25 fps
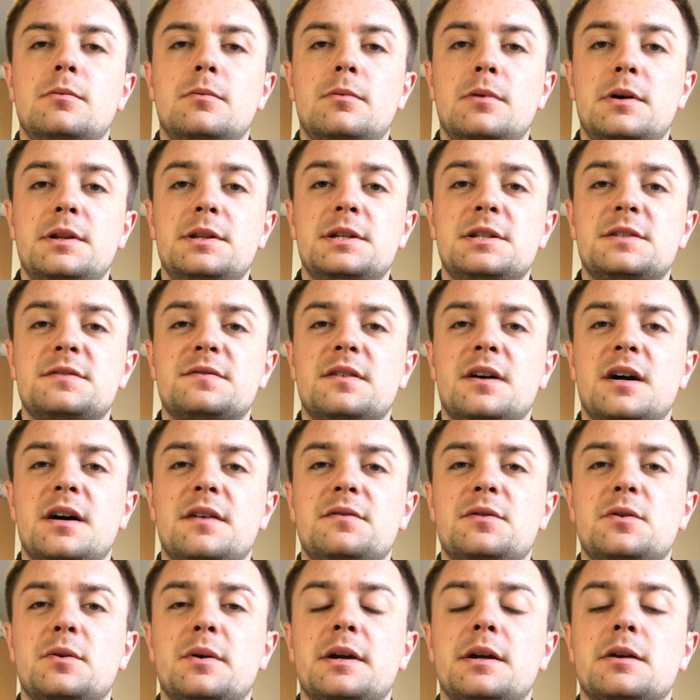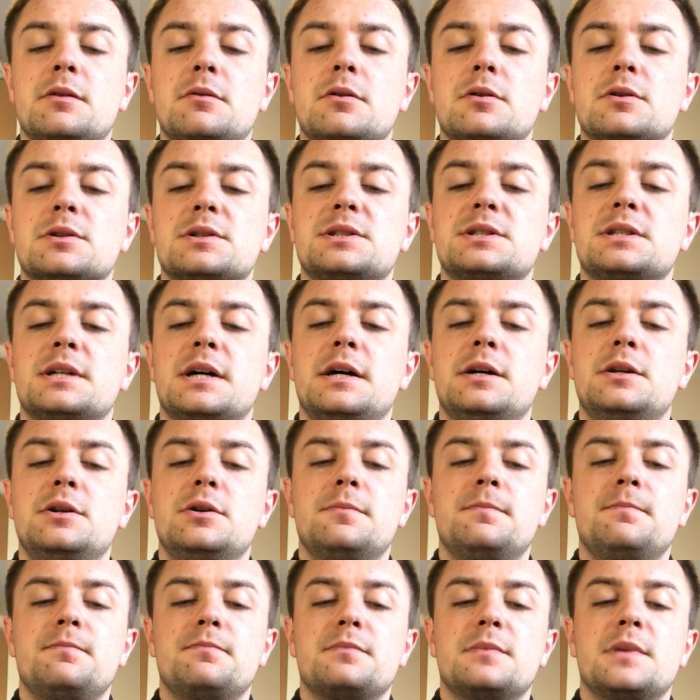When these 5 to 8 year olds sign
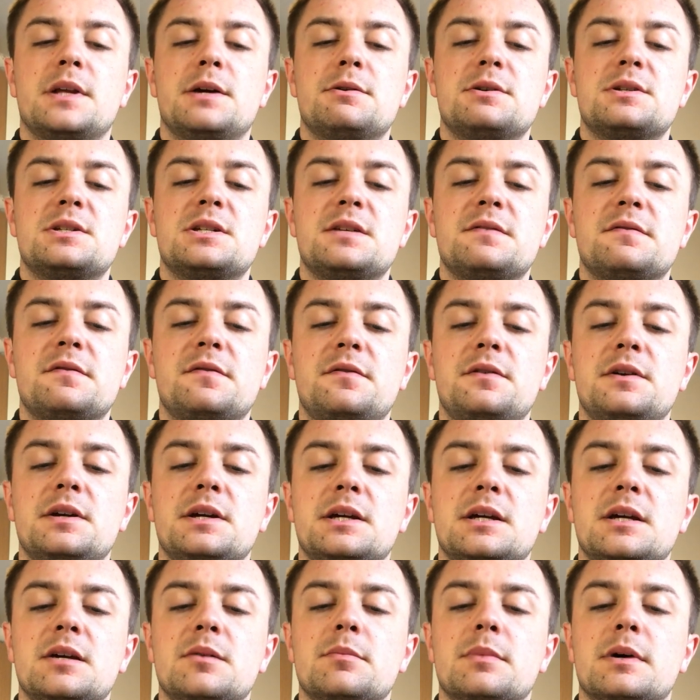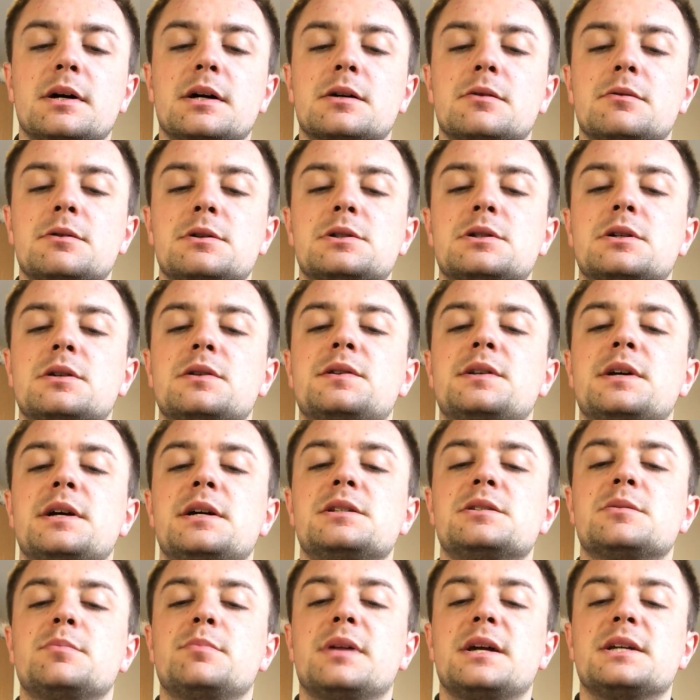up, they receive a free kit bag which
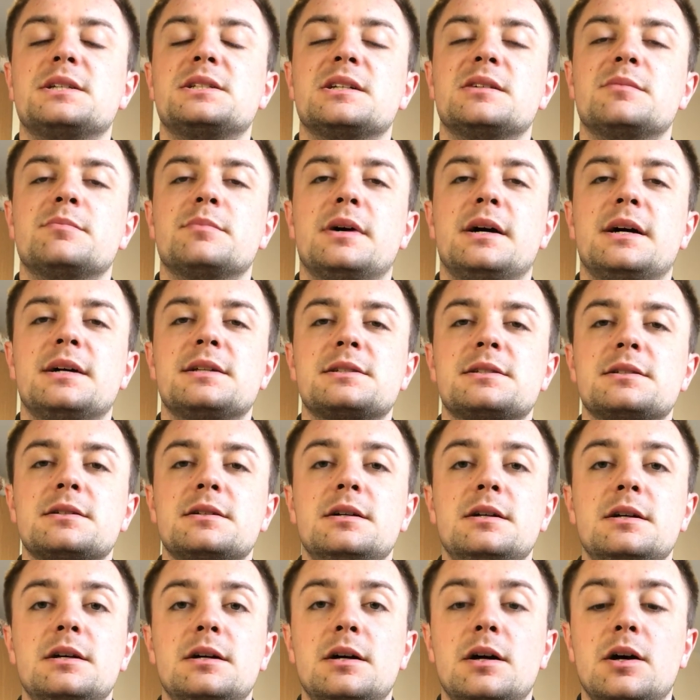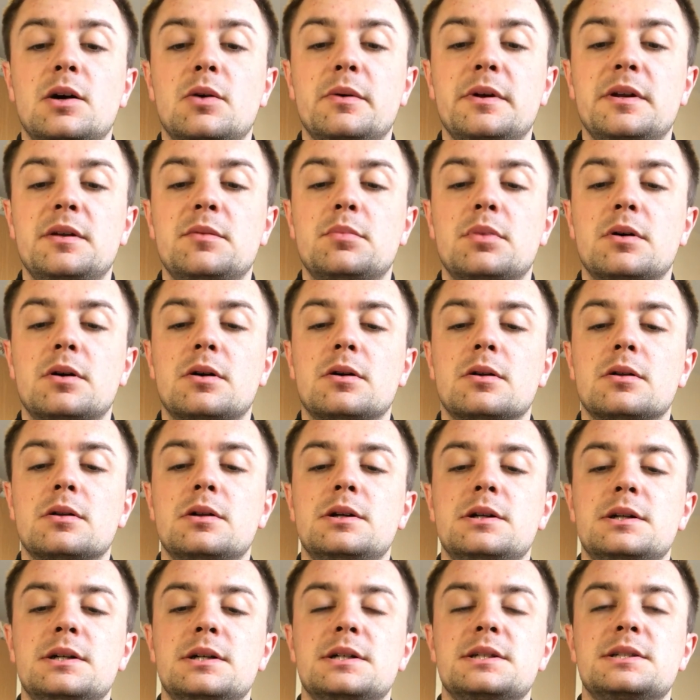contains a plastic bat, a wind
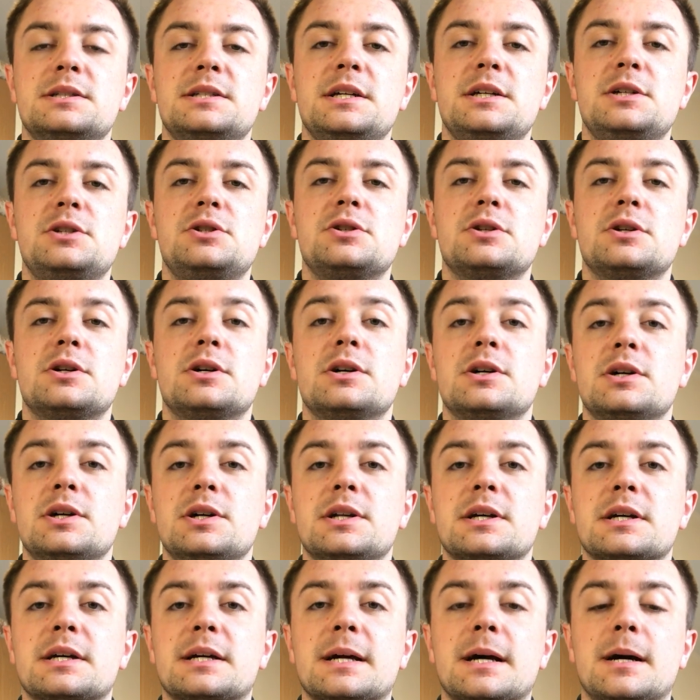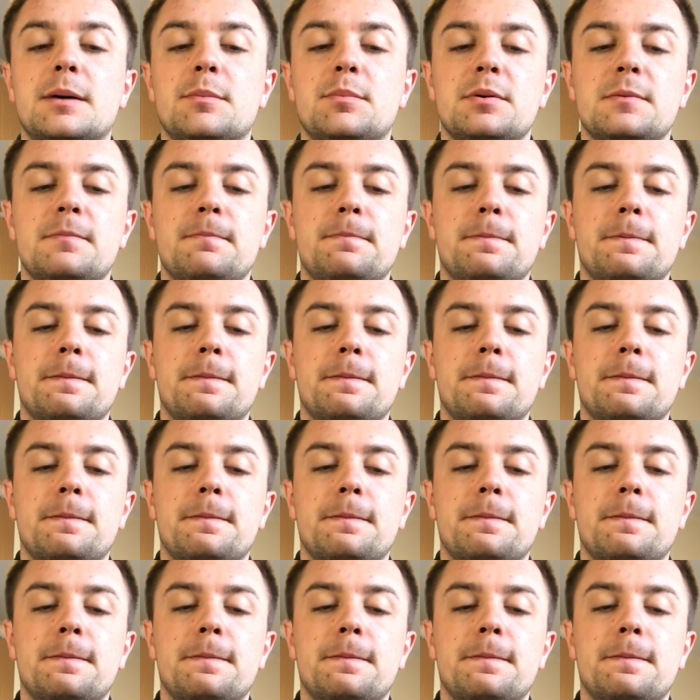ball, a t-shirt and a cap